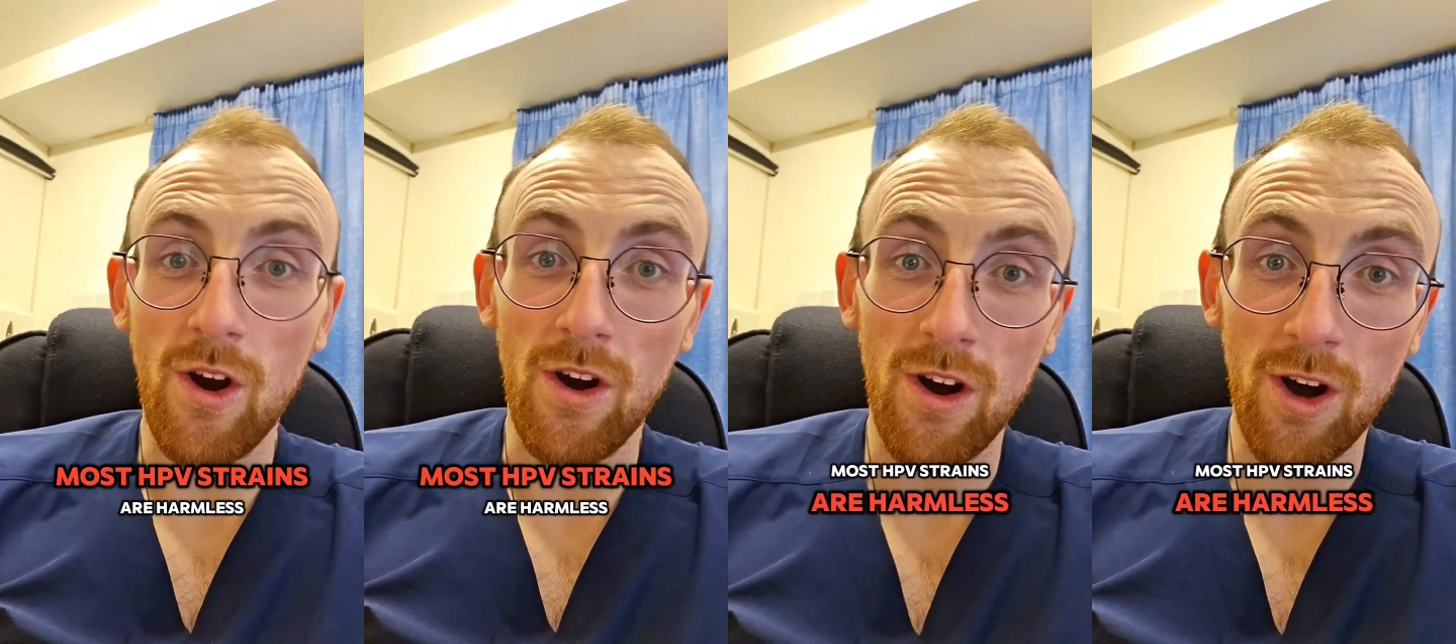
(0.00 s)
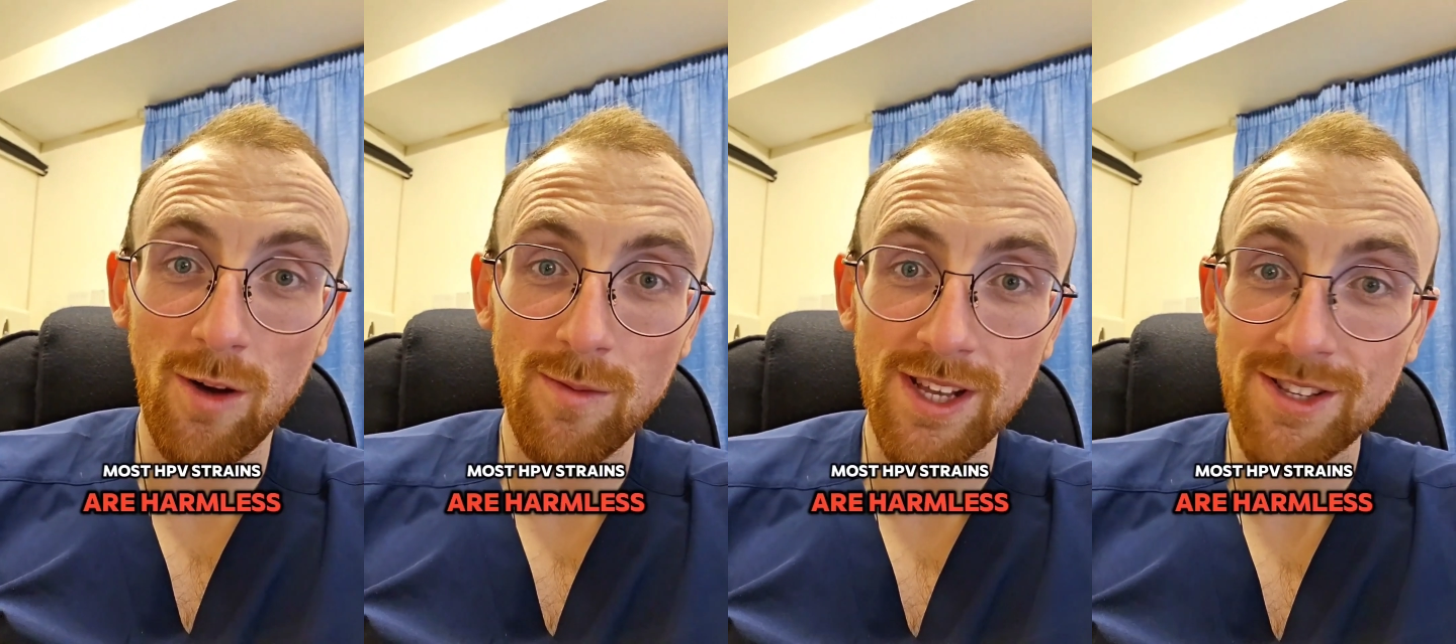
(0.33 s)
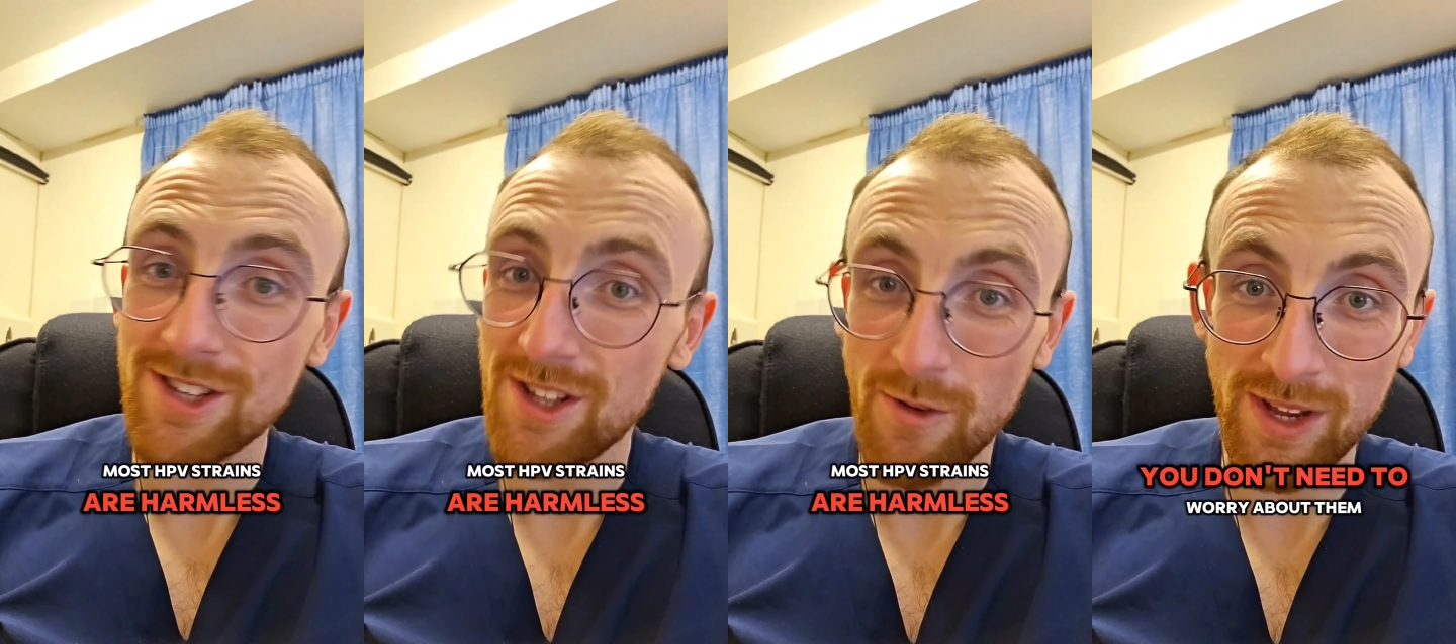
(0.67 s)
are
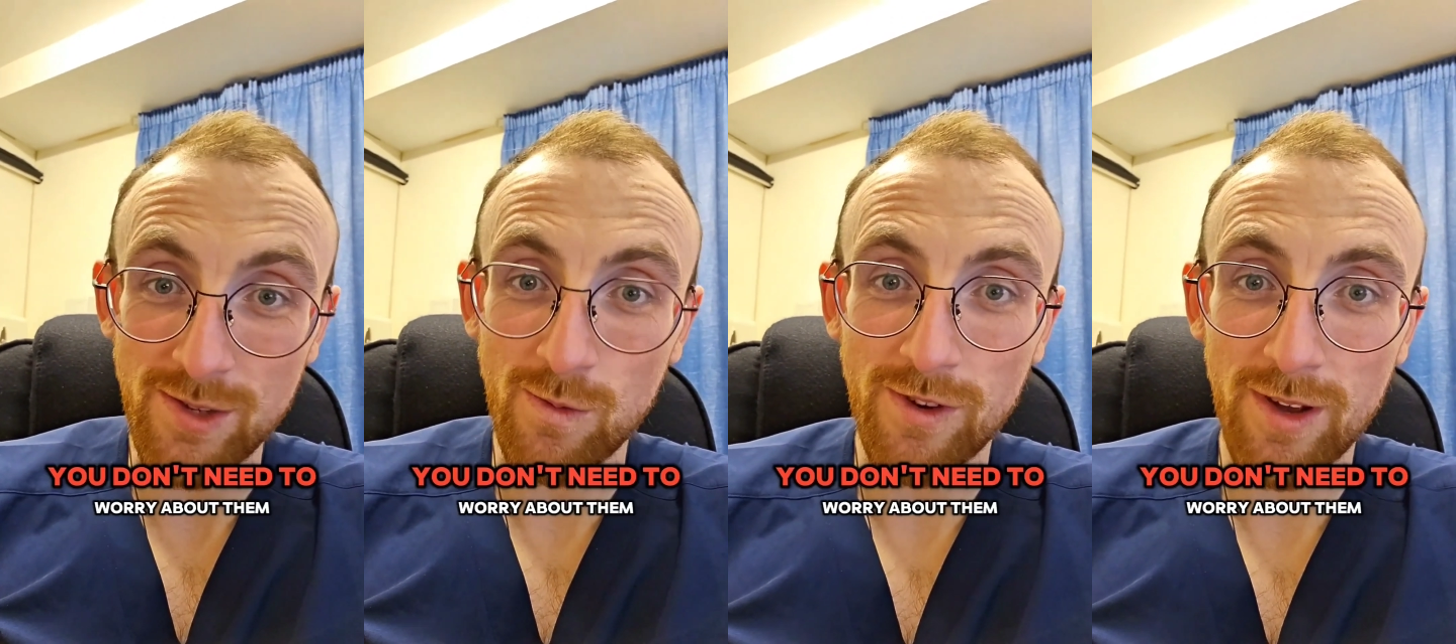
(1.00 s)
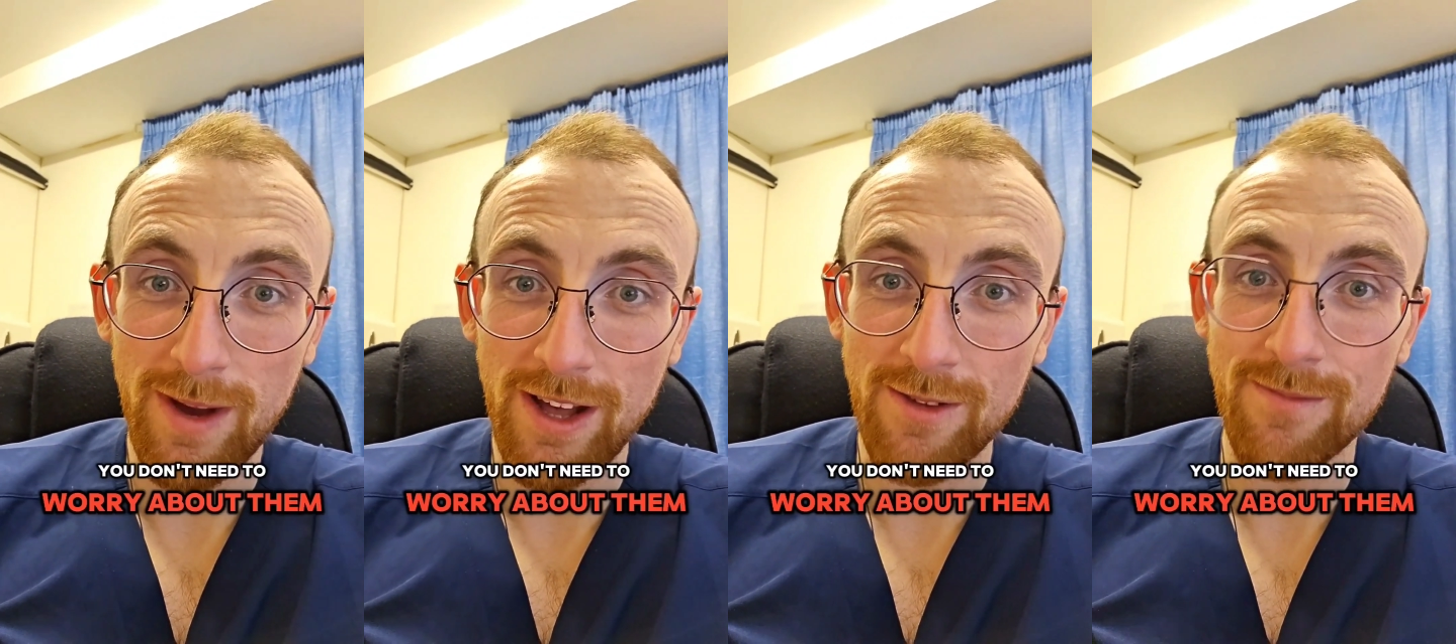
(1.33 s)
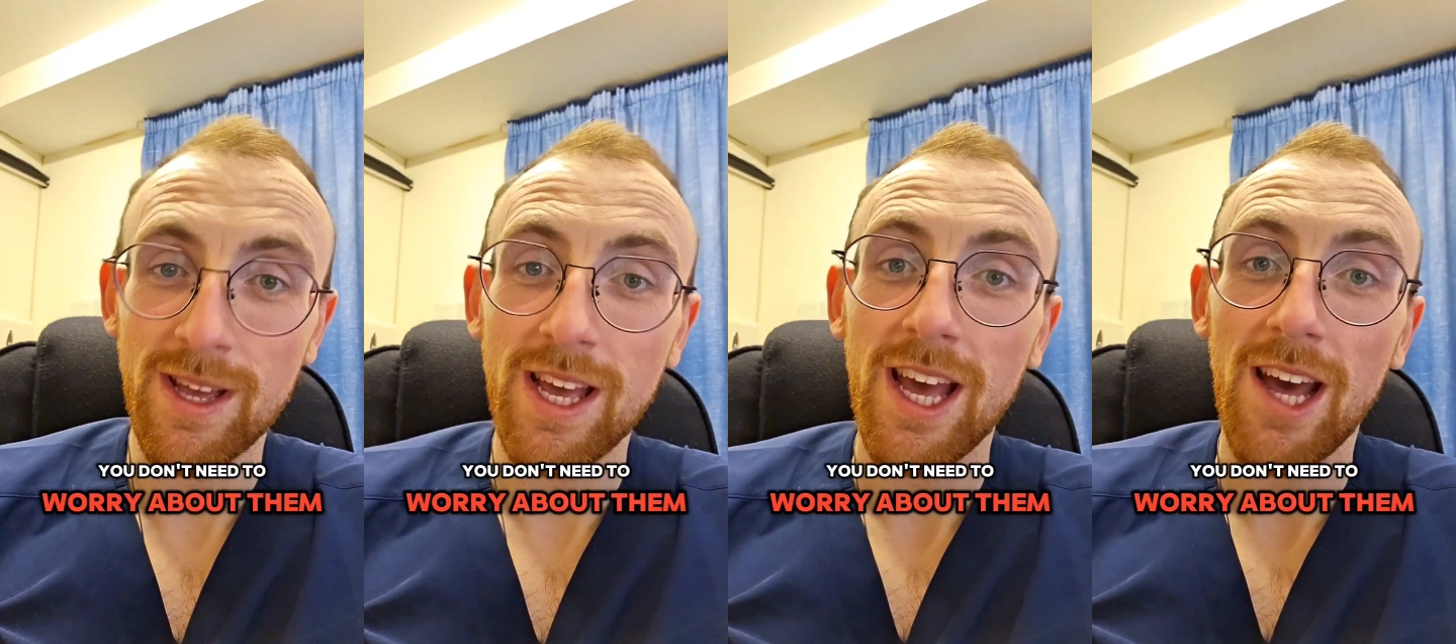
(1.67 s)
harmless, you don't need to worry about them,